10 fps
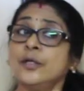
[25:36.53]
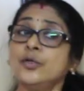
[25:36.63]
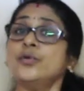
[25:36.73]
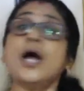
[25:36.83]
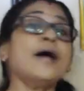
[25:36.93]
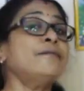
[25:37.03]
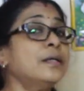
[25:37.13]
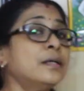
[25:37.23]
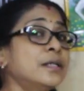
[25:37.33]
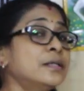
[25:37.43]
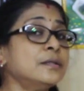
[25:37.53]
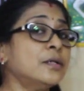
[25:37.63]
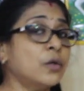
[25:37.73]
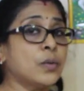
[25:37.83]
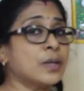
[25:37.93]
You have learned in
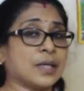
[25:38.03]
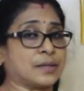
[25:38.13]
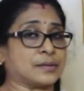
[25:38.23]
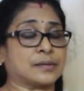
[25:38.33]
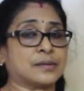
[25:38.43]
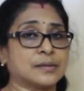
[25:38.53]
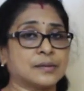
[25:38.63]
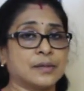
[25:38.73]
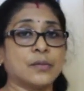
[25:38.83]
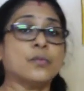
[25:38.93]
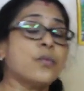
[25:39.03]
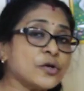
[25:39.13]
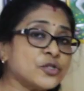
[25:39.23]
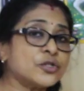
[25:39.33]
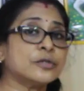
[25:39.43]
the lower classes
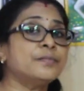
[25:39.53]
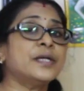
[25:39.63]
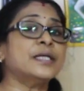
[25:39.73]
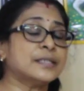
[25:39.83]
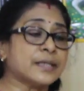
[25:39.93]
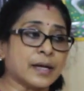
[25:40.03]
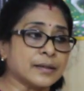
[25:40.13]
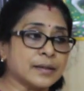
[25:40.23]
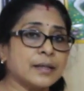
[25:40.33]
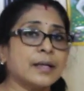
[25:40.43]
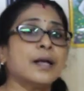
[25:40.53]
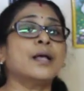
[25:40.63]
what should be done